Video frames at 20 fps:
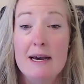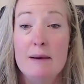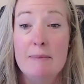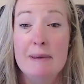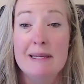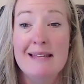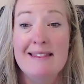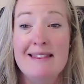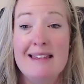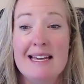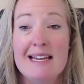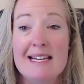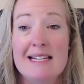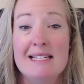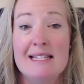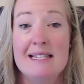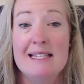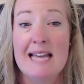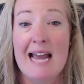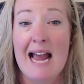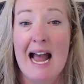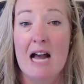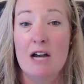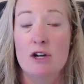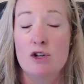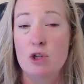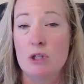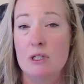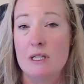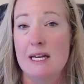But the thing is, they
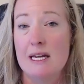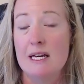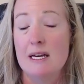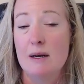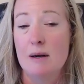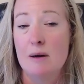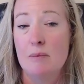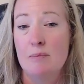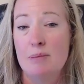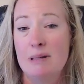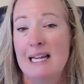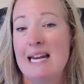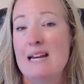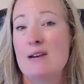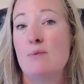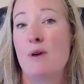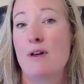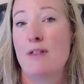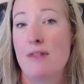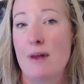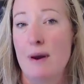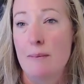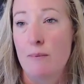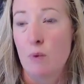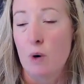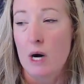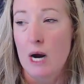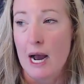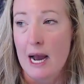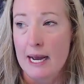actually played with them,
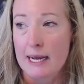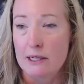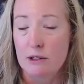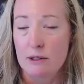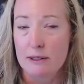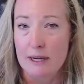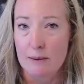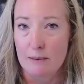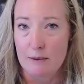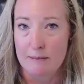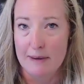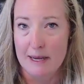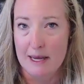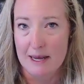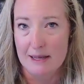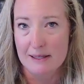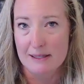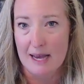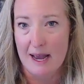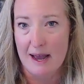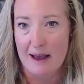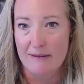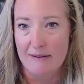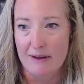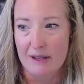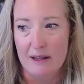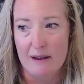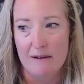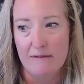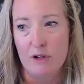where I look at what my kids have
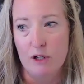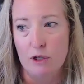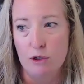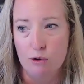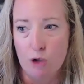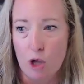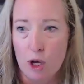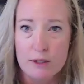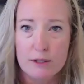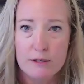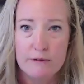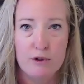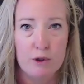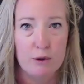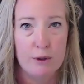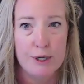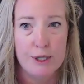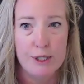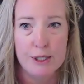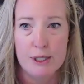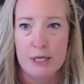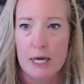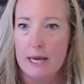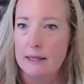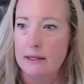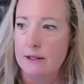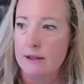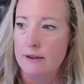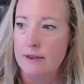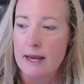and they have lots of toys
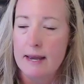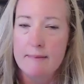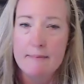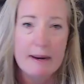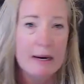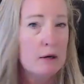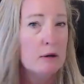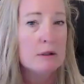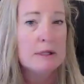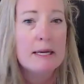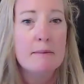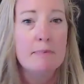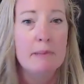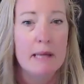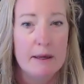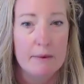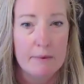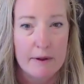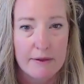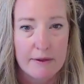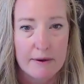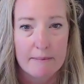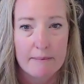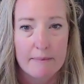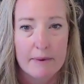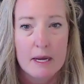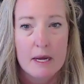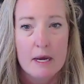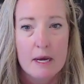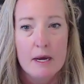and they barely play with them.
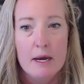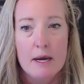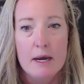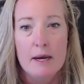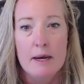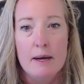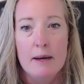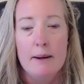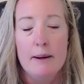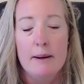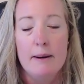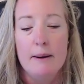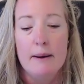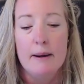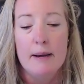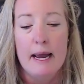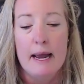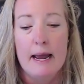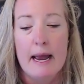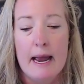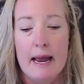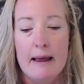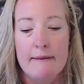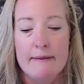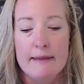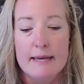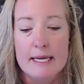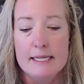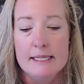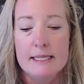
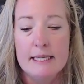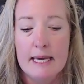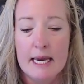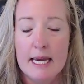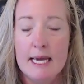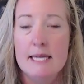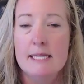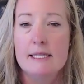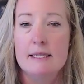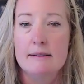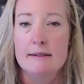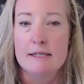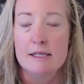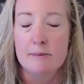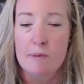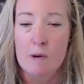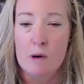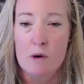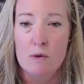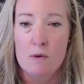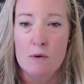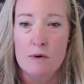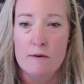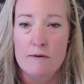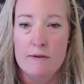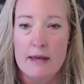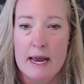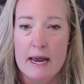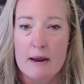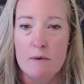And these kids on this boat,
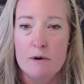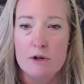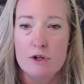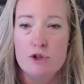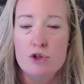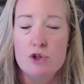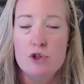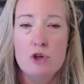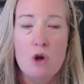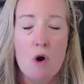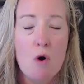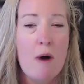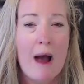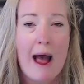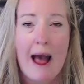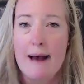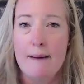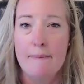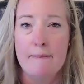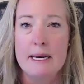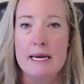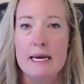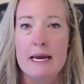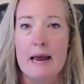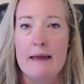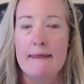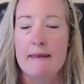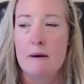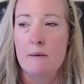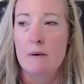they were so happy
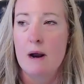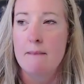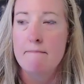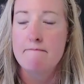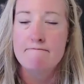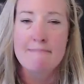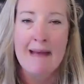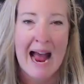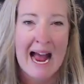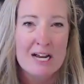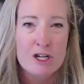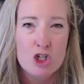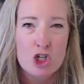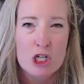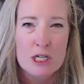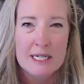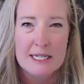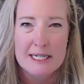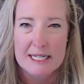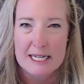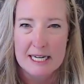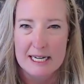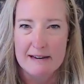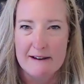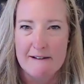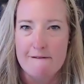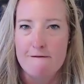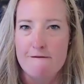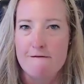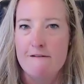and they were
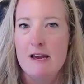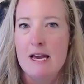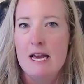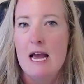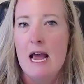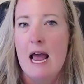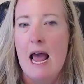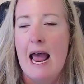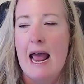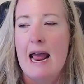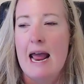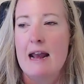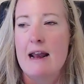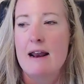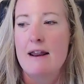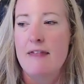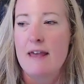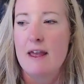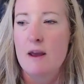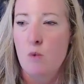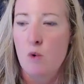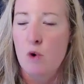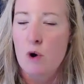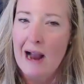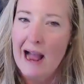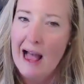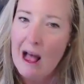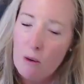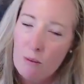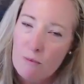imaginative and they were
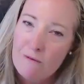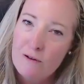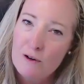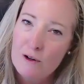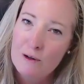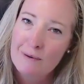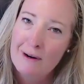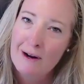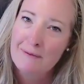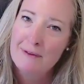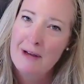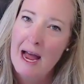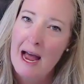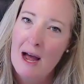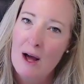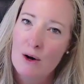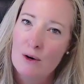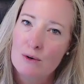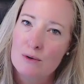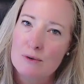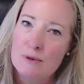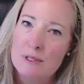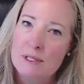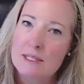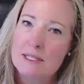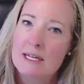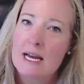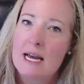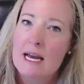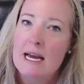helpful around the
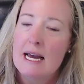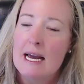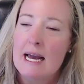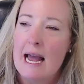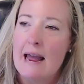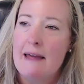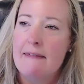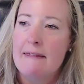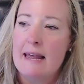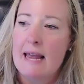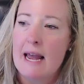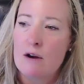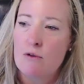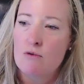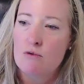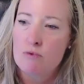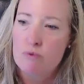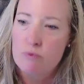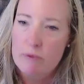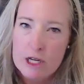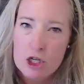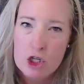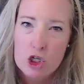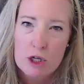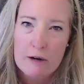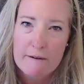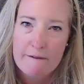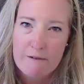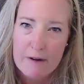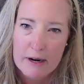house and they had rich
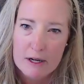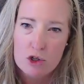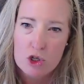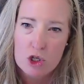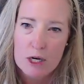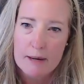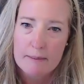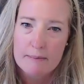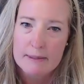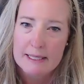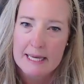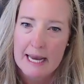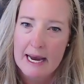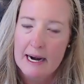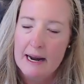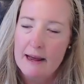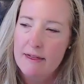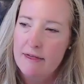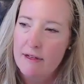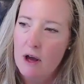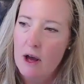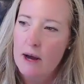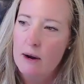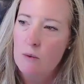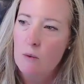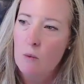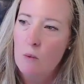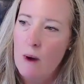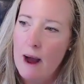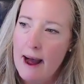friendships. And I
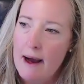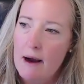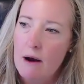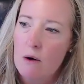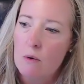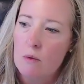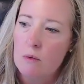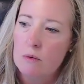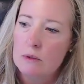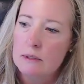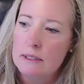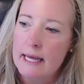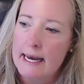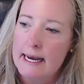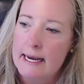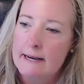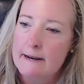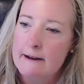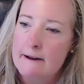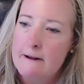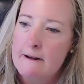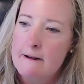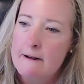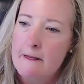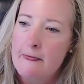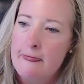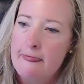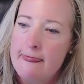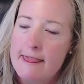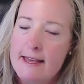thought, wow, like
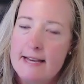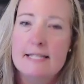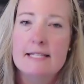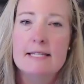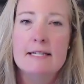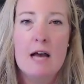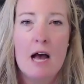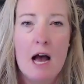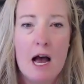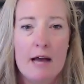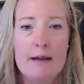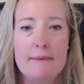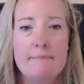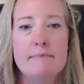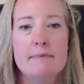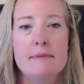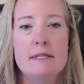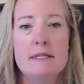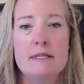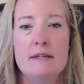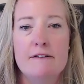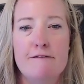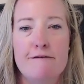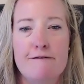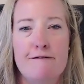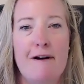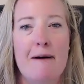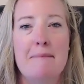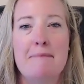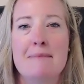this comes
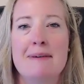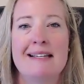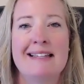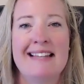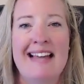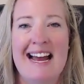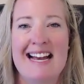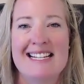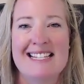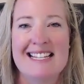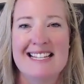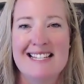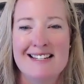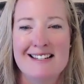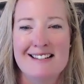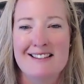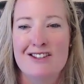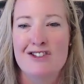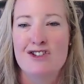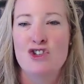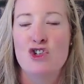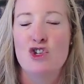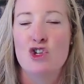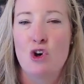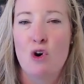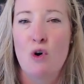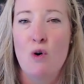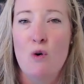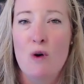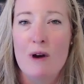from less. This is the
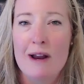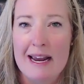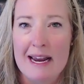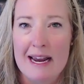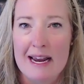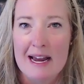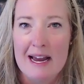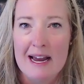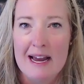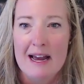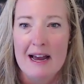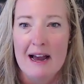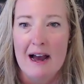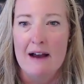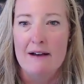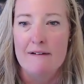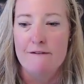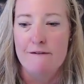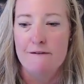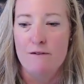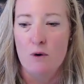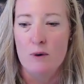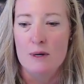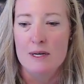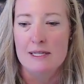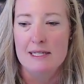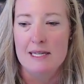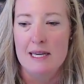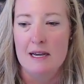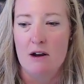joy of
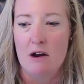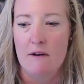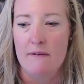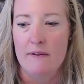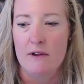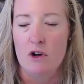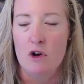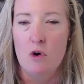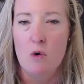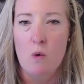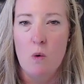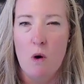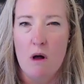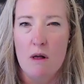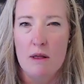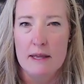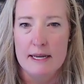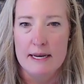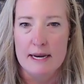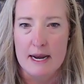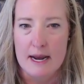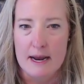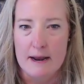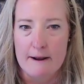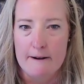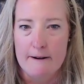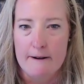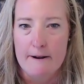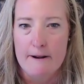focusing on the quality.